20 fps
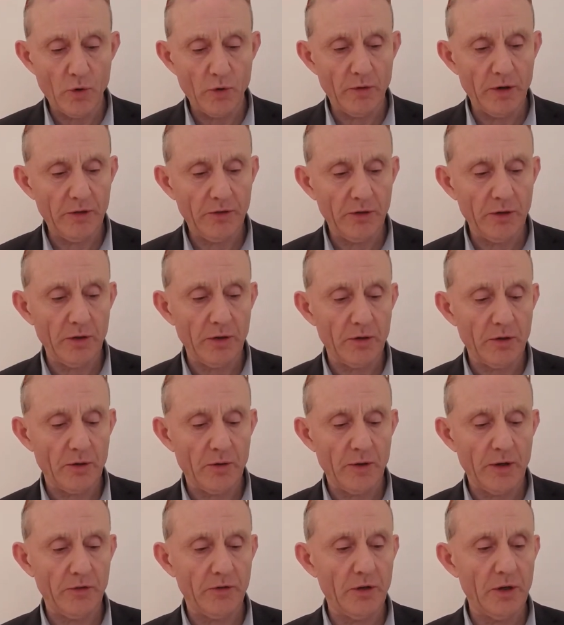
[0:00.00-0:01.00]
recent
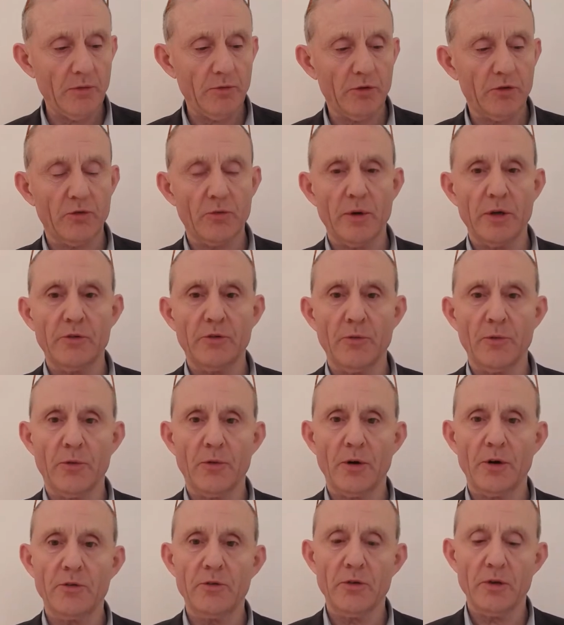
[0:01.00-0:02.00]
question, which is question
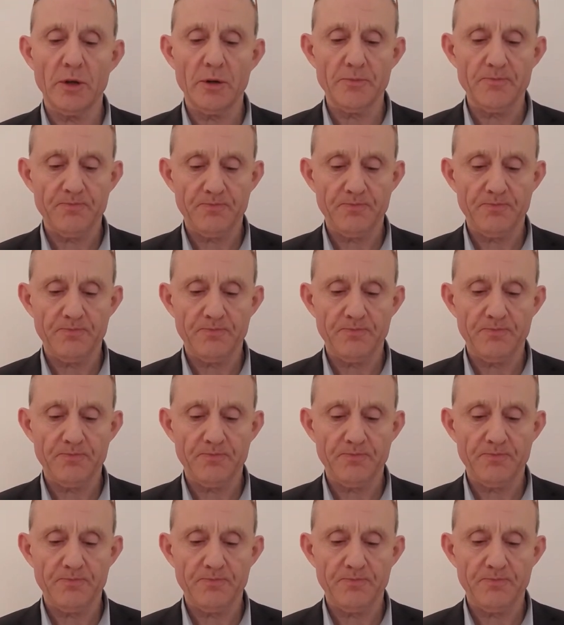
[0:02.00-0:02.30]
13.